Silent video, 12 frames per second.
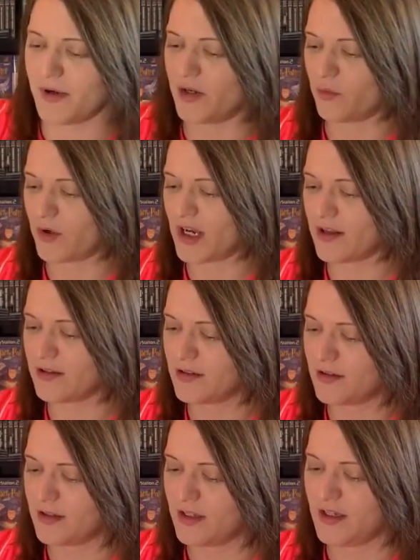manuel.
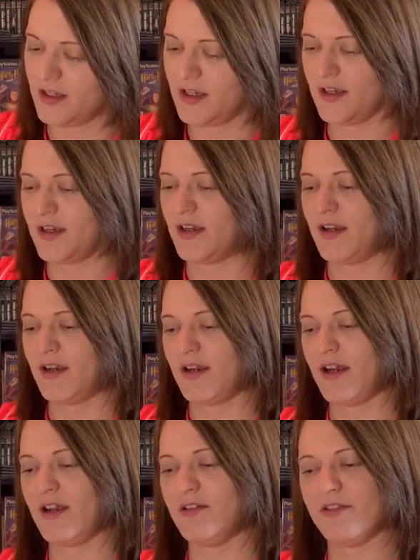
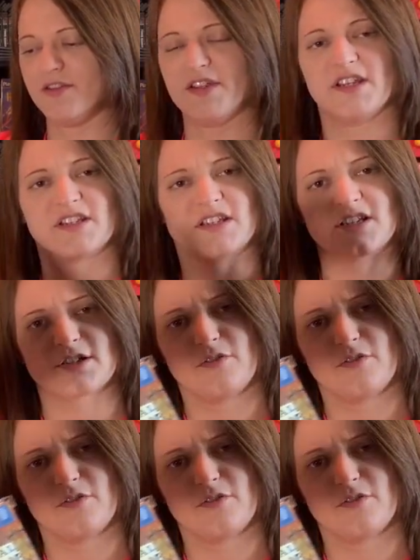And the disc, it's